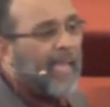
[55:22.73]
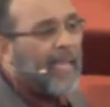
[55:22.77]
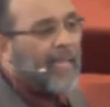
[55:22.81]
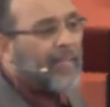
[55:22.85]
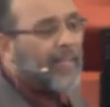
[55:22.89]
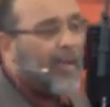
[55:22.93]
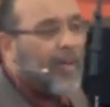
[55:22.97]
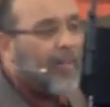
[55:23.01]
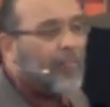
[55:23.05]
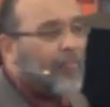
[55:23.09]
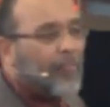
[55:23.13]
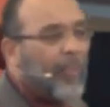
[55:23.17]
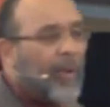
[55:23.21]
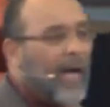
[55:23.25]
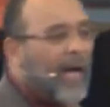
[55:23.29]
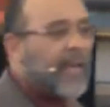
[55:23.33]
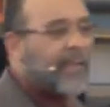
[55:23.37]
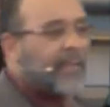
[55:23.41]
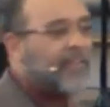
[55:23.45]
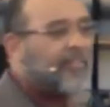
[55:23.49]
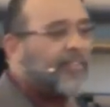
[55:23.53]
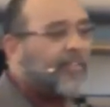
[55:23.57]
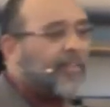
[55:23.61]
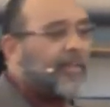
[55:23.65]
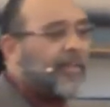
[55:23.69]
of
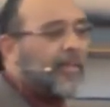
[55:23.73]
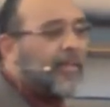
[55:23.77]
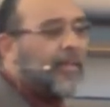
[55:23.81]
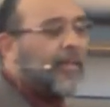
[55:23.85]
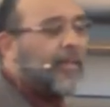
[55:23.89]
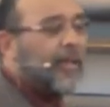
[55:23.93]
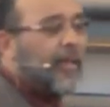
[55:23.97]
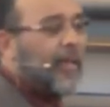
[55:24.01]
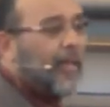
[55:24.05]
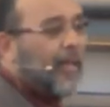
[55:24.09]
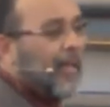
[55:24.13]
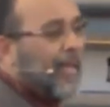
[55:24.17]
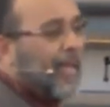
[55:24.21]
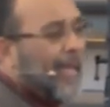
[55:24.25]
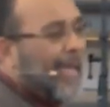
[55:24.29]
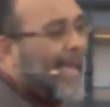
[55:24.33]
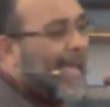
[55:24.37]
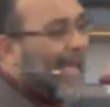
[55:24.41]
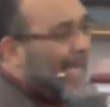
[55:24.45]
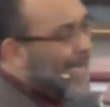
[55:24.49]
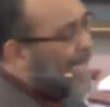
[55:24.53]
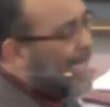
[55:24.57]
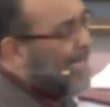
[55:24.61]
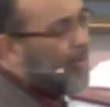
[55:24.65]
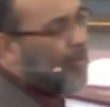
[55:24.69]
Potiphar.
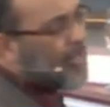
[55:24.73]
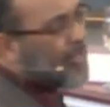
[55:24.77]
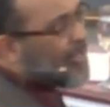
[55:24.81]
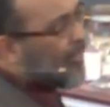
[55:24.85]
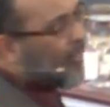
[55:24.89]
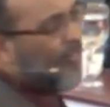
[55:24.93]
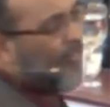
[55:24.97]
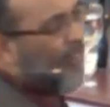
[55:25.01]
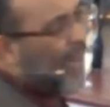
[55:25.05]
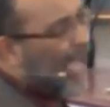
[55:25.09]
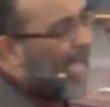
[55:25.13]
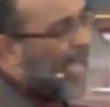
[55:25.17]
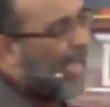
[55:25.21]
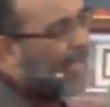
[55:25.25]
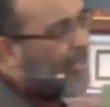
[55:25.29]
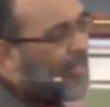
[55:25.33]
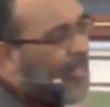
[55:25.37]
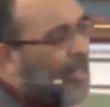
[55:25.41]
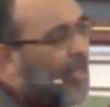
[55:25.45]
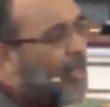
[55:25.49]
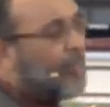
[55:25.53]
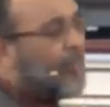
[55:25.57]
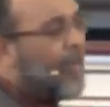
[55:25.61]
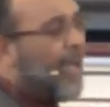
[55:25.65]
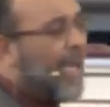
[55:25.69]
And he was a fine
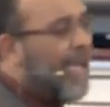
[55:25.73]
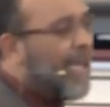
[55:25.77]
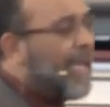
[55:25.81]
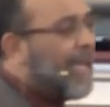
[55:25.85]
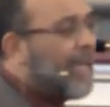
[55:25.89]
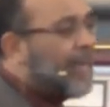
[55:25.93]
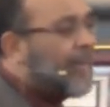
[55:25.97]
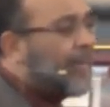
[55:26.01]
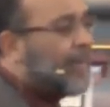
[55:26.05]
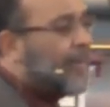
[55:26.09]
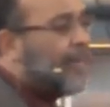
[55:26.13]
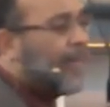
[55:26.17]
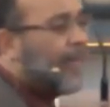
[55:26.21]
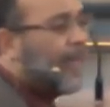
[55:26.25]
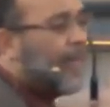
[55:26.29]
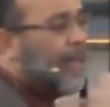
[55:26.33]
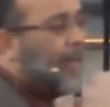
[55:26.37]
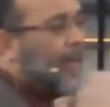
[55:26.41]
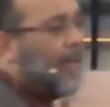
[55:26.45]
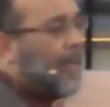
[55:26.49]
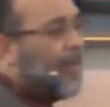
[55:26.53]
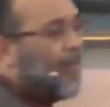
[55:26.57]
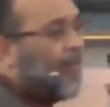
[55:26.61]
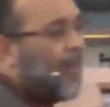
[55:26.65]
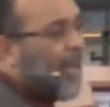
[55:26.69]
young man.
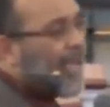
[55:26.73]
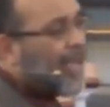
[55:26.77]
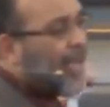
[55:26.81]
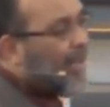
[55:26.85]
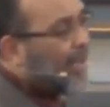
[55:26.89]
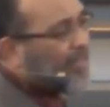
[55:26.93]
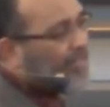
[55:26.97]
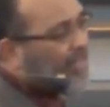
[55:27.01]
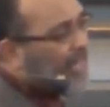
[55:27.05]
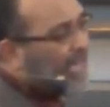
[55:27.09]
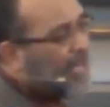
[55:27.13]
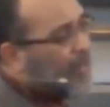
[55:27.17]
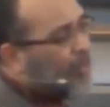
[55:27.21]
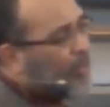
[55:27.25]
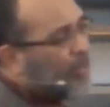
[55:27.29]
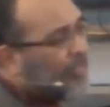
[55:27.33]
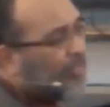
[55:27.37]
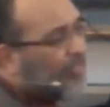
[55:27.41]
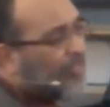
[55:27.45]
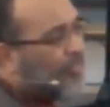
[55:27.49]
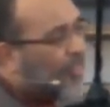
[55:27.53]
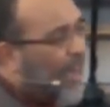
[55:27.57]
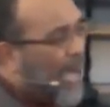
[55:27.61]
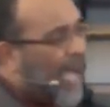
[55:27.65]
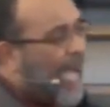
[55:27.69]
Because he was
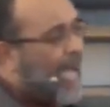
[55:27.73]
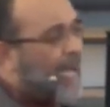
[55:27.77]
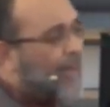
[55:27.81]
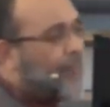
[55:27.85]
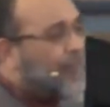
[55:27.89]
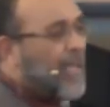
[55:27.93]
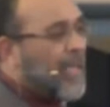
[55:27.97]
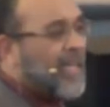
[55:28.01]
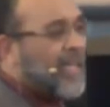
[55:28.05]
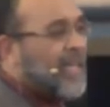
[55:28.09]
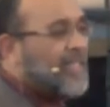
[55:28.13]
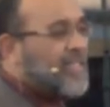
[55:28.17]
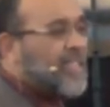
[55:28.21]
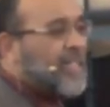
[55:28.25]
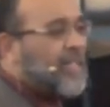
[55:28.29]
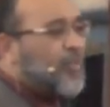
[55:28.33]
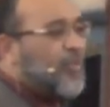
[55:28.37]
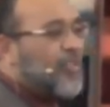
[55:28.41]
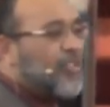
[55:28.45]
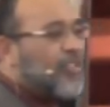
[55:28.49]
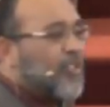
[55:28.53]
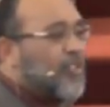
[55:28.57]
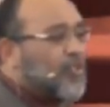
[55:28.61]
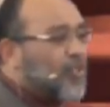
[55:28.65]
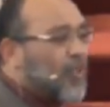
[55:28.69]
fine, because he was
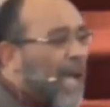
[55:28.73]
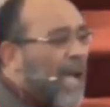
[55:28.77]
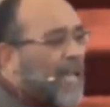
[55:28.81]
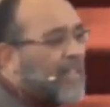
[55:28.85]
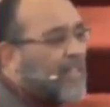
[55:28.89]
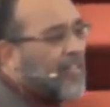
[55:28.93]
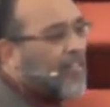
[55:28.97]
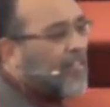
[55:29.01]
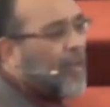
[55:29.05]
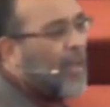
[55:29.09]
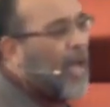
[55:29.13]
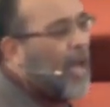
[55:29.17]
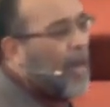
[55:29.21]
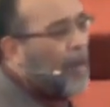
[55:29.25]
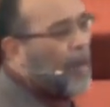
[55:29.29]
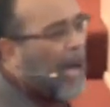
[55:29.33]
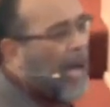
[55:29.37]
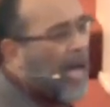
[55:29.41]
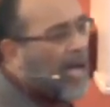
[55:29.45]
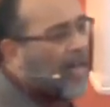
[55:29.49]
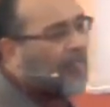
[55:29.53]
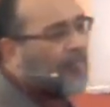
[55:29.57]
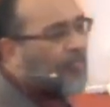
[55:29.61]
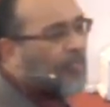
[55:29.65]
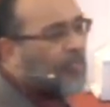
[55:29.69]
attractive,
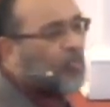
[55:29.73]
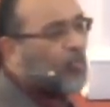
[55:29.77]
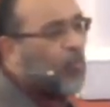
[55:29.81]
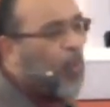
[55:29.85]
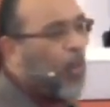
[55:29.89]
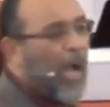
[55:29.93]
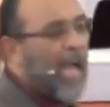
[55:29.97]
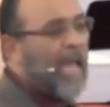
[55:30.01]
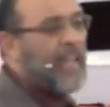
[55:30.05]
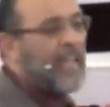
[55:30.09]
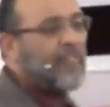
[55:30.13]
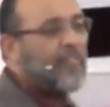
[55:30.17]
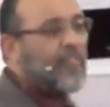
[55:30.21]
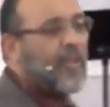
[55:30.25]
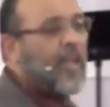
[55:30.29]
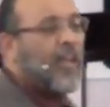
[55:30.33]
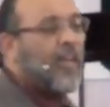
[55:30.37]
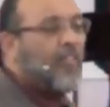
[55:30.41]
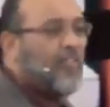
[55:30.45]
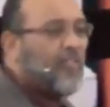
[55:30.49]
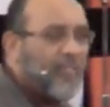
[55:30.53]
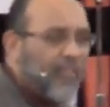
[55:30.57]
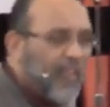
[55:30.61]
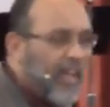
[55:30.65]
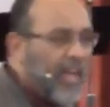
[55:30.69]
Potiphar's wife
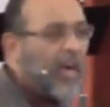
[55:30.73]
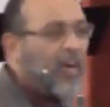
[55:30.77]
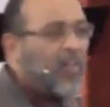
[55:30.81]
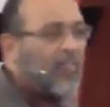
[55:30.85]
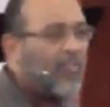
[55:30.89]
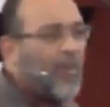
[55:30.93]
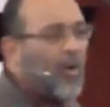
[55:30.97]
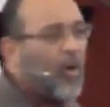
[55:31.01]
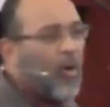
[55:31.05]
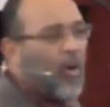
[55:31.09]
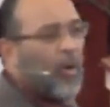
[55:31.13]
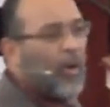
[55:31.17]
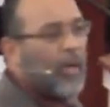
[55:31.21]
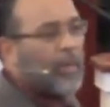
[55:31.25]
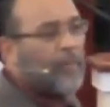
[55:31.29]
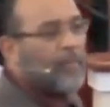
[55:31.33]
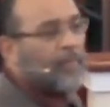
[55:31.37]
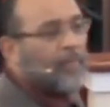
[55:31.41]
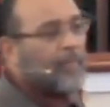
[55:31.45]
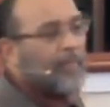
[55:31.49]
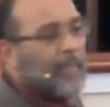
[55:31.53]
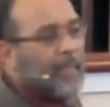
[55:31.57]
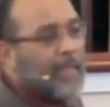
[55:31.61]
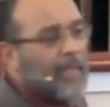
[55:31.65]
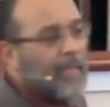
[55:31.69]
fell for him.
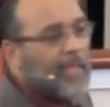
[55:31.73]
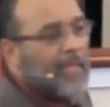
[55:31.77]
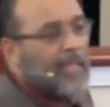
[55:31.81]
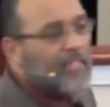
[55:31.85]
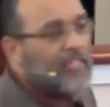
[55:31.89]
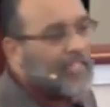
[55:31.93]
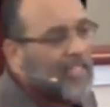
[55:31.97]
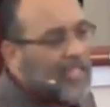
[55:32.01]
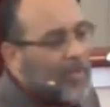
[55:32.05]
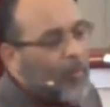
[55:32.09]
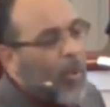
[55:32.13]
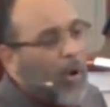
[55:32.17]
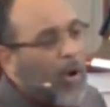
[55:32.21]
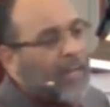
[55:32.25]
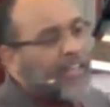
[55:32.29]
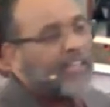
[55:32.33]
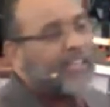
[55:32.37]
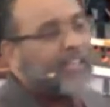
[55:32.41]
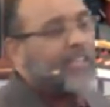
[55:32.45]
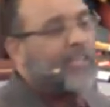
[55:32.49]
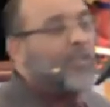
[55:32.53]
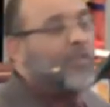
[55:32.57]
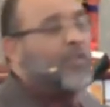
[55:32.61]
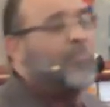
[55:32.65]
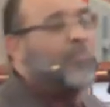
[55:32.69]
She wanted to
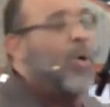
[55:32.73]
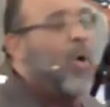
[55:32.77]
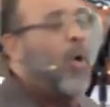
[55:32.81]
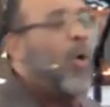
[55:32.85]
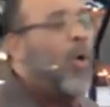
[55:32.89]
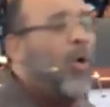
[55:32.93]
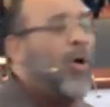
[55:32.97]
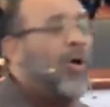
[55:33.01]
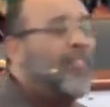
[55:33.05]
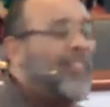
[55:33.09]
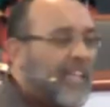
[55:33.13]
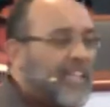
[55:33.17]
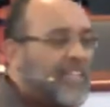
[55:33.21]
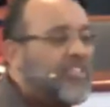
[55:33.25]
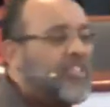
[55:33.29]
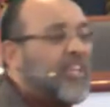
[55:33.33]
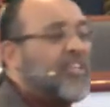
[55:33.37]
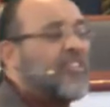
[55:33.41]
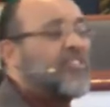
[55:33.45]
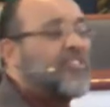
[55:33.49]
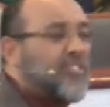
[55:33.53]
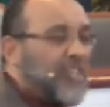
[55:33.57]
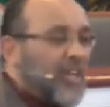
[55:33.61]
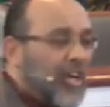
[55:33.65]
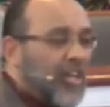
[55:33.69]
do more than
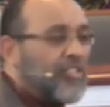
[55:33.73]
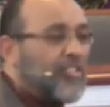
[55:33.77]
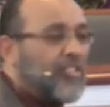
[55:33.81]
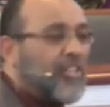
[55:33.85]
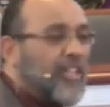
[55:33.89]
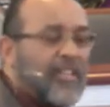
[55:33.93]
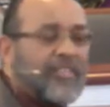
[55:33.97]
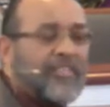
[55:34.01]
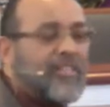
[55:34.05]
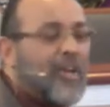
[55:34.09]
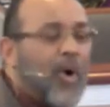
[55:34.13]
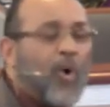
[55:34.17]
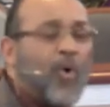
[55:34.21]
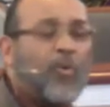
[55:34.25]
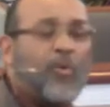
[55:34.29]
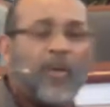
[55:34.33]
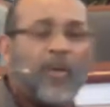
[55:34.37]
just touch his coat of